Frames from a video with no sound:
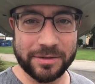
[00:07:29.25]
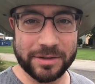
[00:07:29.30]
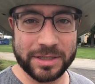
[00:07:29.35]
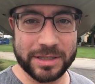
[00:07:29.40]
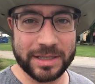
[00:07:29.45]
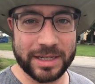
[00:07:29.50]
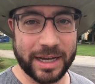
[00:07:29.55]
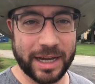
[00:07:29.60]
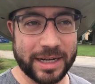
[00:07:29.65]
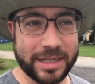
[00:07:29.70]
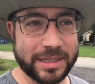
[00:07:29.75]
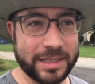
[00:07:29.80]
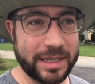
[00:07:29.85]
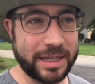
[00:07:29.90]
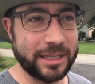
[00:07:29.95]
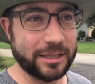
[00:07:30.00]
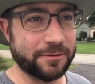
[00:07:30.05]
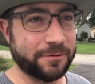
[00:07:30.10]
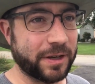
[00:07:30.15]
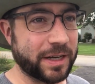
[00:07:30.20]
Ever since I got his
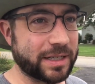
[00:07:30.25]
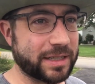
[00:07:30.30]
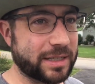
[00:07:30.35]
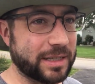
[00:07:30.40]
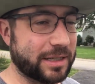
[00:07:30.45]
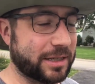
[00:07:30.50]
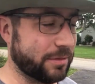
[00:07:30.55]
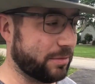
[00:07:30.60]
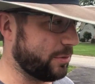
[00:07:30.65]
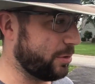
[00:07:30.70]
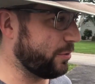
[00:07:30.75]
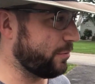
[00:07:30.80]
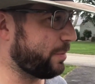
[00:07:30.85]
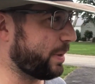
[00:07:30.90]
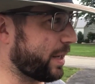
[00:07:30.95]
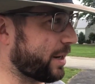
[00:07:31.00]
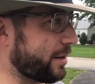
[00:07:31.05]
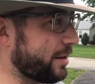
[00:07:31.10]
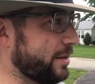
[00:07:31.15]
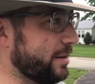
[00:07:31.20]
knees fixed, he can
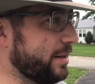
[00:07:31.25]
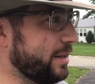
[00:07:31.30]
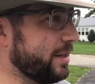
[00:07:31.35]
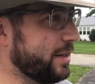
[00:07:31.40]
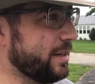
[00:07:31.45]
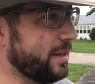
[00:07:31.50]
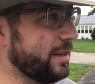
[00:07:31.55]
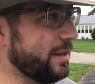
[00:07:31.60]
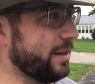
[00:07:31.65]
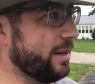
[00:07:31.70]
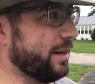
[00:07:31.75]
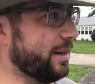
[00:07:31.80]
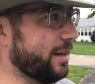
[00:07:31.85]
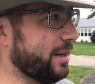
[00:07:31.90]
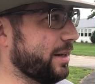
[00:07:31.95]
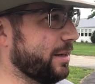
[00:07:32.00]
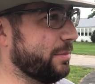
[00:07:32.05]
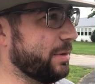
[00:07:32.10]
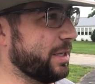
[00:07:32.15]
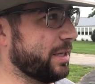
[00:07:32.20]
move better.
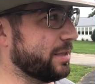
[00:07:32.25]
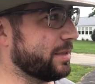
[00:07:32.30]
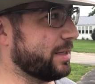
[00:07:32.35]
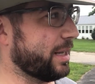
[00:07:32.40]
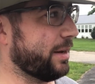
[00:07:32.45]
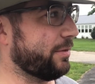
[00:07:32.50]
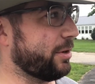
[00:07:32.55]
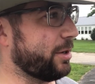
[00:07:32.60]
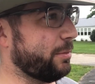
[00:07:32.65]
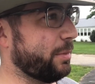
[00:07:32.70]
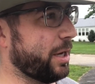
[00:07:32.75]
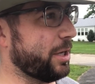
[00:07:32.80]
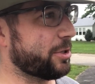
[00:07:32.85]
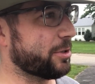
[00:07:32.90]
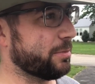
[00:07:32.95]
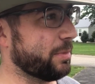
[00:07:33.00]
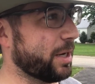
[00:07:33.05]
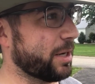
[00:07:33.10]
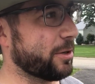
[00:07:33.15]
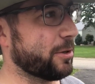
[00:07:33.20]
He doesn't have any
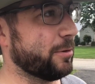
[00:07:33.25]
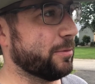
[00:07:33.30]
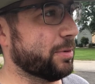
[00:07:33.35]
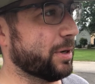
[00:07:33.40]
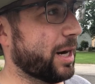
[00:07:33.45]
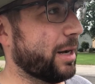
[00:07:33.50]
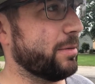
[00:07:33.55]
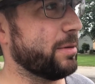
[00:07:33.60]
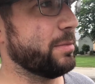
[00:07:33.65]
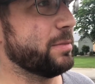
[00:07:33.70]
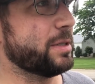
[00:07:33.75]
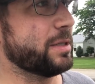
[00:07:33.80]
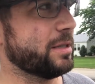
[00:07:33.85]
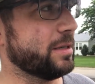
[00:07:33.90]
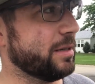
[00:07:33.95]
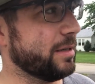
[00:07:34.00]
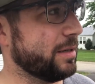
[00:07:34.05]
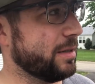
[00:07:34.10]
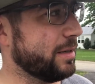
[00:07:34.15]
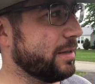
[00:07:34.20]
major medical
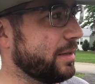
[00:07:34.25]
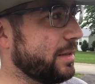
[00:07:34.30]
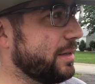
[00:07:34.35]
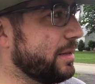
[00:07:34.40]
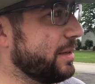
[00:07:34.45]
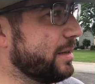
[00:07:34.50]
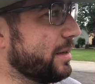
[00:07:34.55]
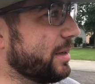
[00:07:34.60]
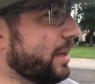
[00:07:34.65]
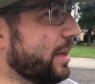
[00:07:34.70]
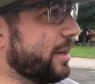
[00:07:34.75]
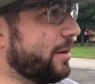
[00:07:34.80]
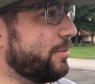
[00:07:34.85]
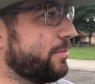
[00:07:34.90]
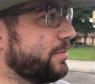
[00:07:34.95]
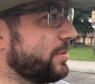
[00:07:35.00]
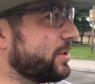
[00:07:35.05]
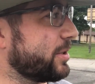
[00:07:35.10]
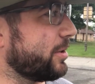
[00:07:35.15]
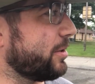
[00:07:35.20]
problems.
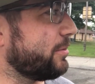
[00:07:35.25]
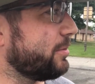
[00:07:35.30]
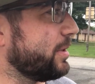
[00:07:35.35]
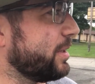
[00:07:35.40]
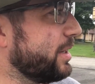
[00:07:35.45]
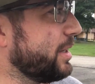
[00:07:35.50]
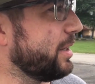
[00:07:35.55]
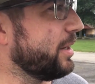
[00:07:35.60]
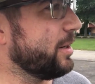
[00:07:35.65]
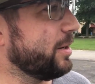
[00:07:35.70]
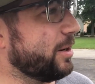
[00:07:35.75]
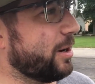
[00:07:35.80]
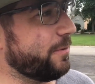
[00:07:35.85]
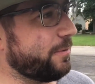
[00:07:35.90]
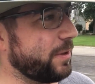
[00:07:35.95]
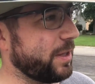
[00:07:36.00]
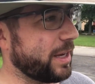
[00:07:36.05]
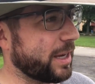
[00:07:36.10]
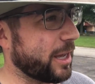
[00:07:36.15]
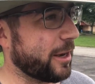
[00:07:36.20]
So
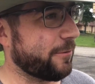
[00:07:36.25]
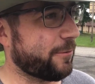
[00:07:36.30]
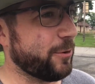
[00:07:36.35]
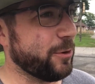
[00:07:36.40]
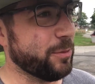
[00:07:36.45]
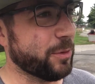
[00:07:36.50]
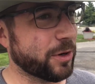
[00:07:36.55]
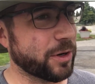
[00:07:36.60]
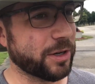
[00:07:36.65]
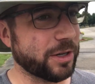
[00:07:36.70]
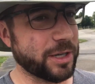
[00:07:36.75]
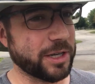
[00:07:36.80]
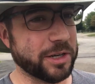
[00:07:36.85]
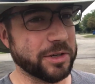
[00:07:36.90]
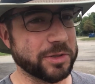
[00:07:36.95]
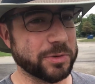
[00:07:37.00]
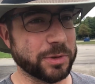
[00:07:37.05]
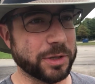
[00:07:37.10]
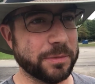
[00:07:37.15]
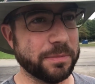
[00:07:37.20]
hopefully I got a few more good
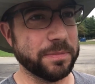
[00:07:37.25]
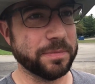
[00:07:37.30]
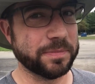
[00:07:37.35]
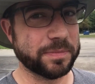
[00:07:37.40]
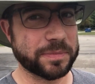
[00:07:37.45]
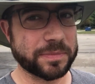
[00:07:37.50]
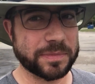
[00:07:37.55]
years with him.